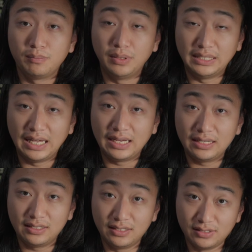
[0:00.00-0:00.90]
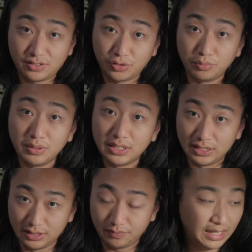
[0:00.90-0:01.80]
but that is
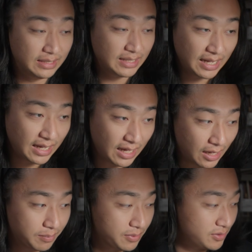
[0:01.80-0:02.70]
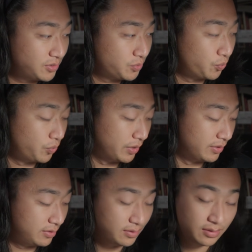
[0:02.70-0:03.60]
humidity. And that happens with